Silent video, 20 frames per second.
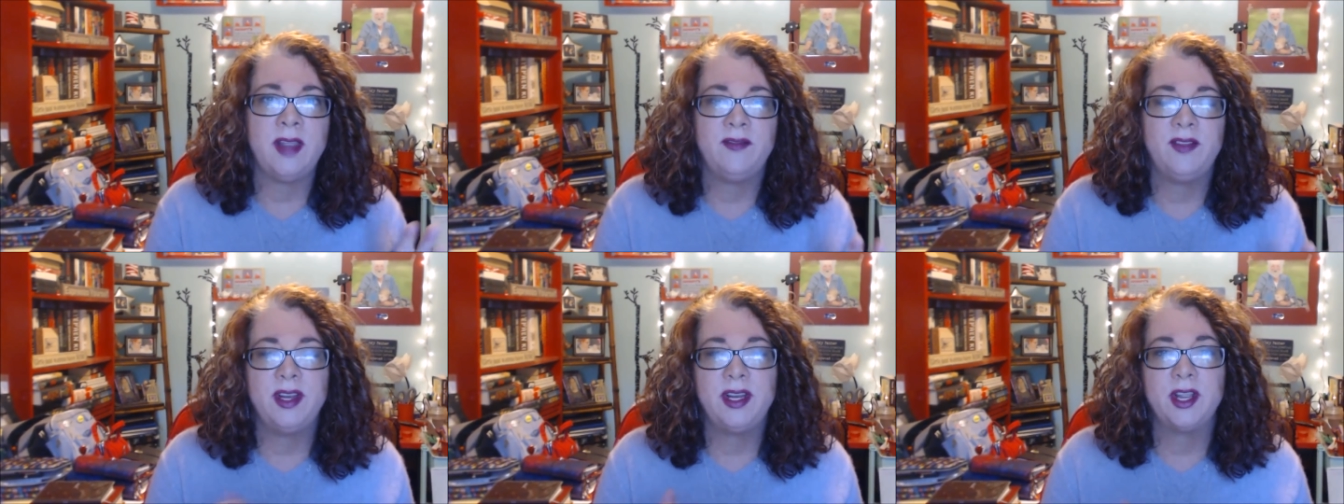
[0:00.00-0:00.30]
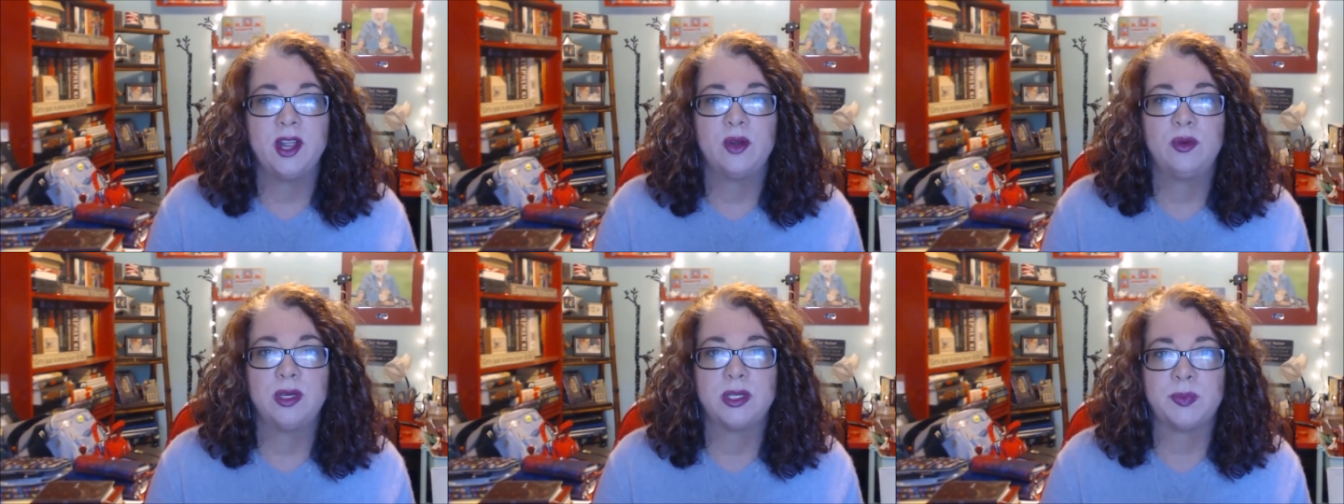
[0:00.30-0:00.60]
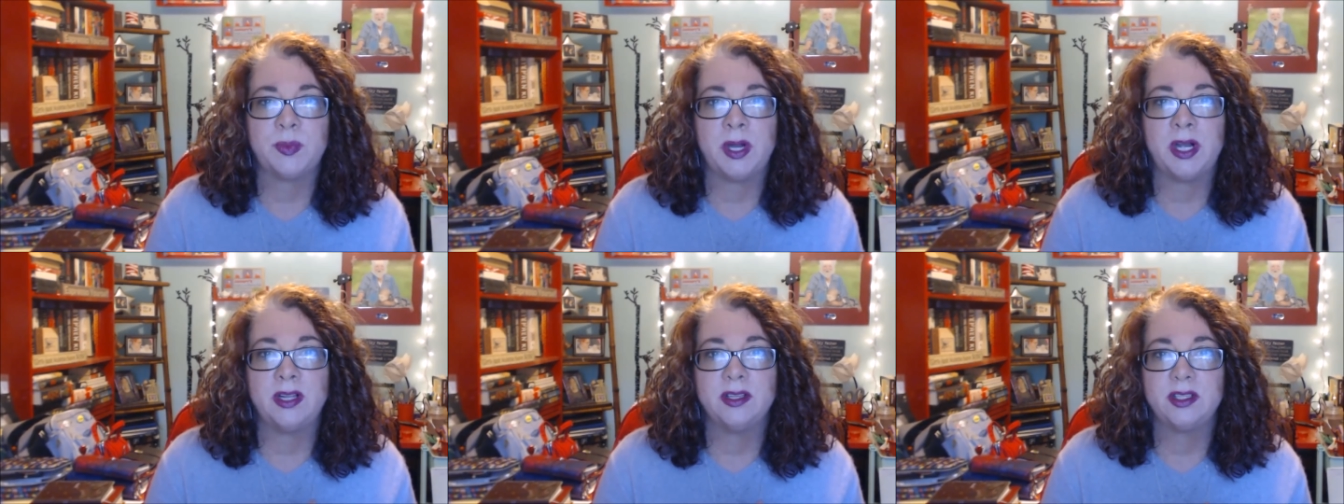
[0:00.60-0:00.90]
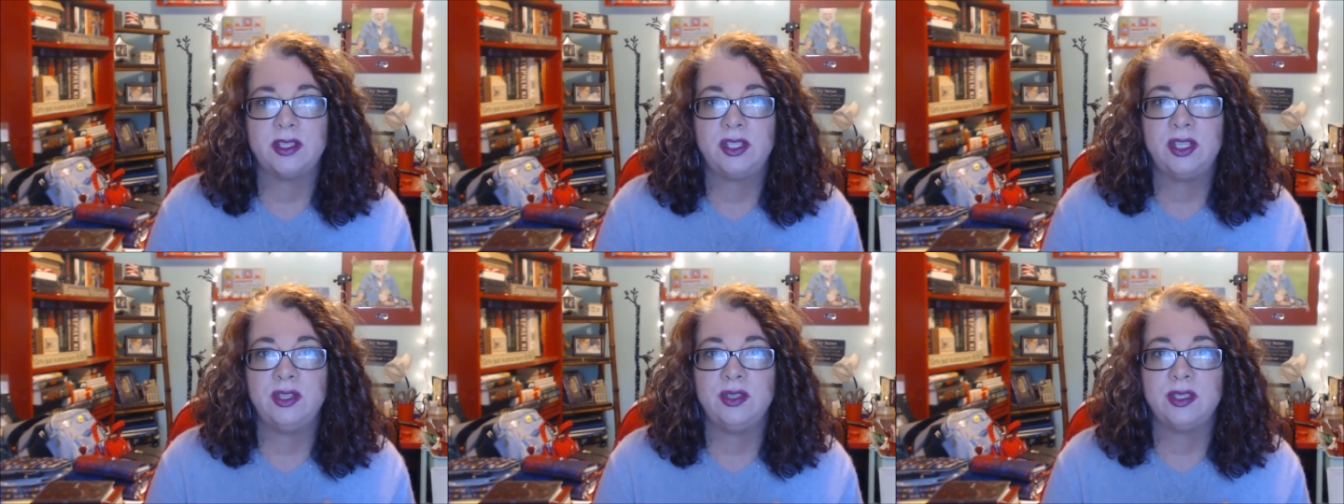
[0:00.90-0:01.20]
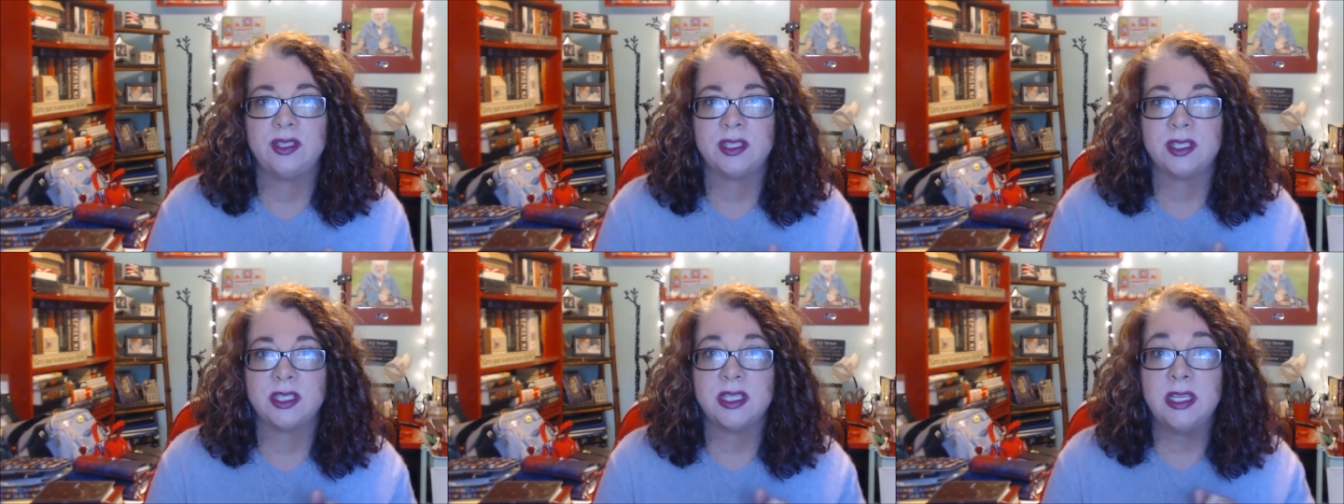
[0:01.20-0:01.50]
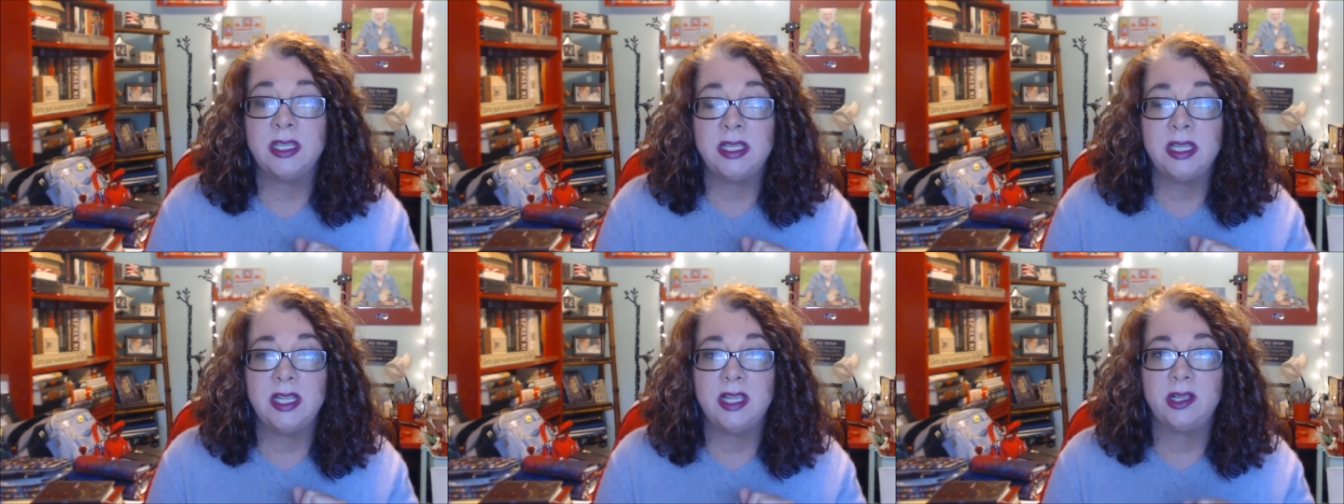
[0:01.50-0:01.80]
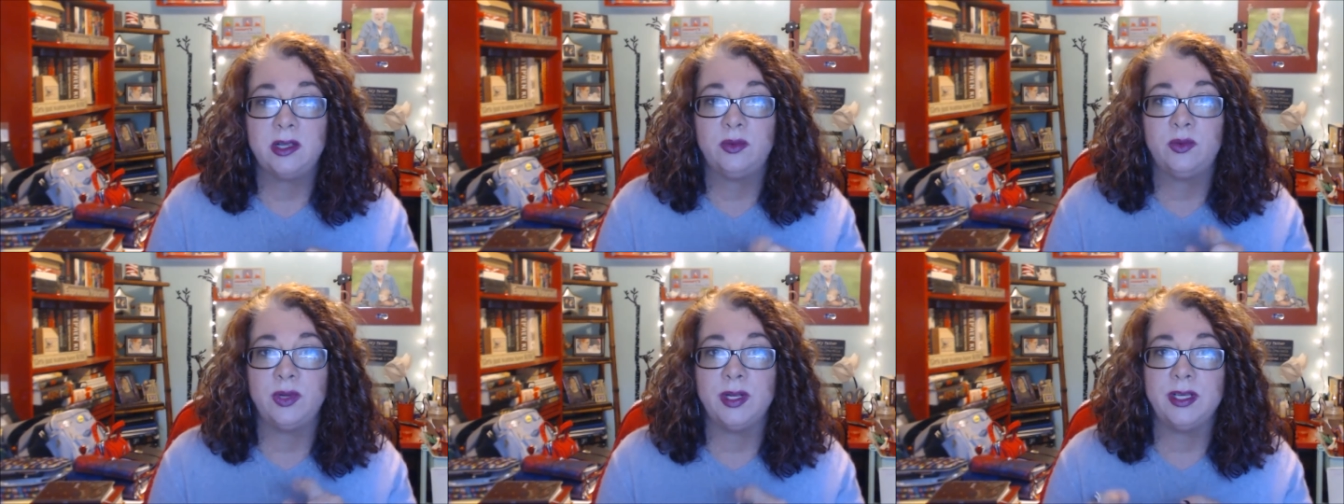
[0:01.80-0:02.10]
a video response to
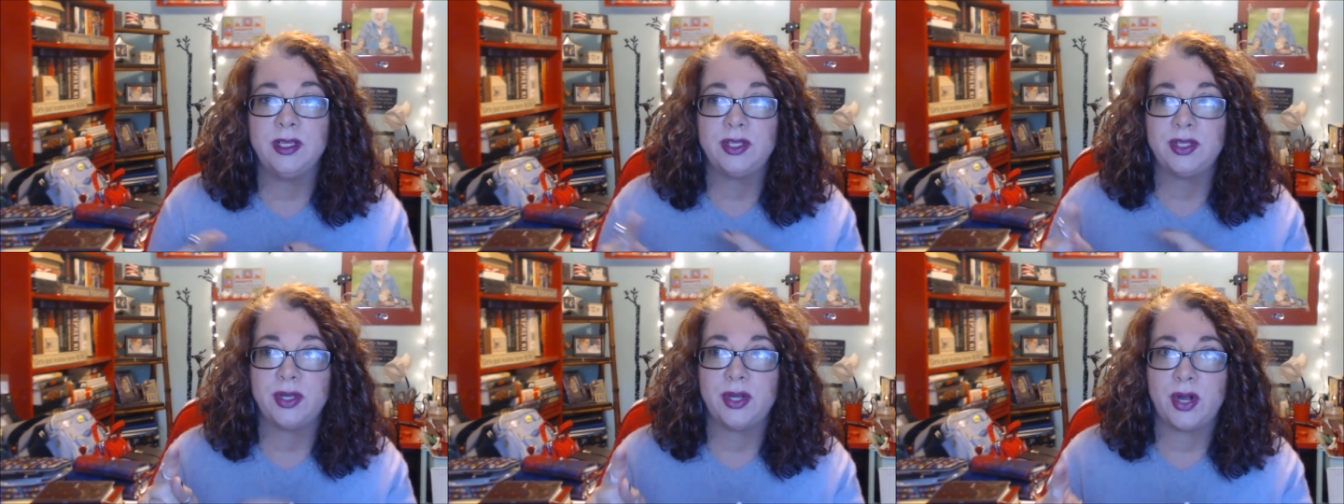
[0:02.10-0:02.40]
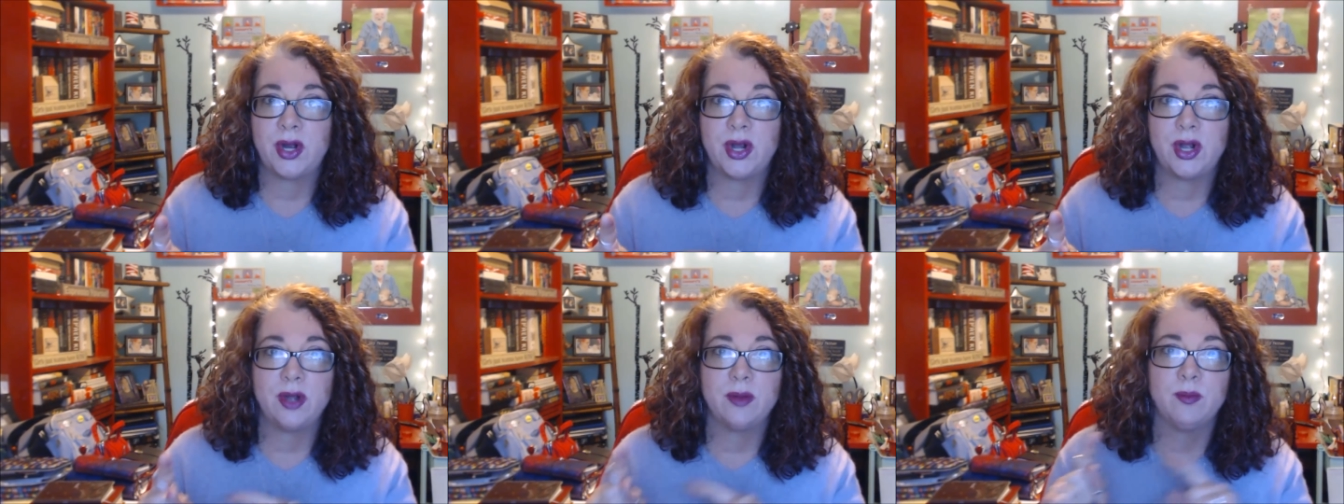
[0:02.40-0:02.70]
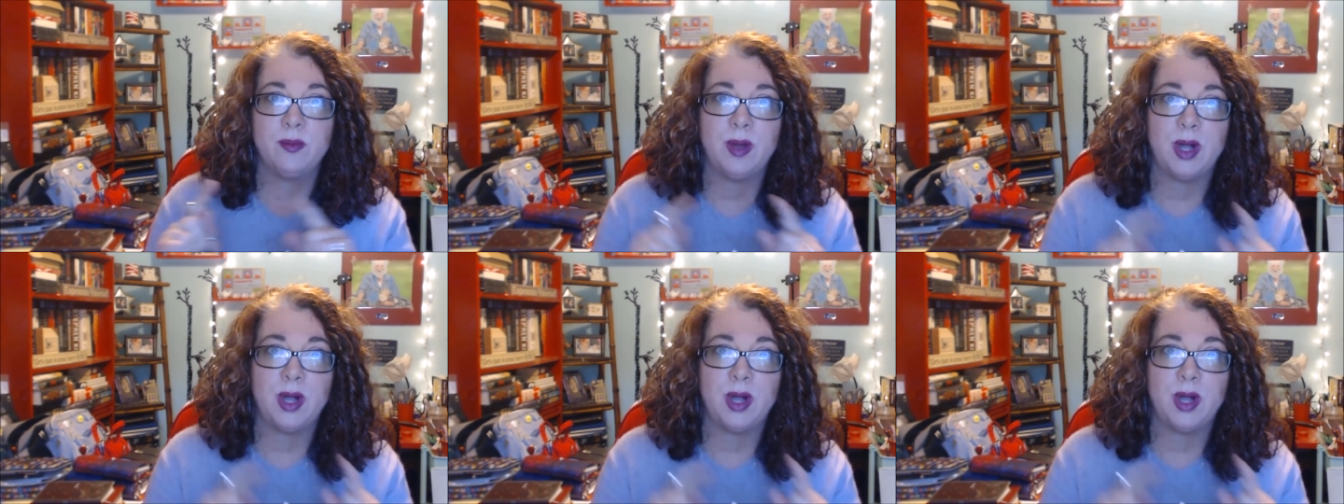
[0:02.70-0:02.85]
Cindy Gwentart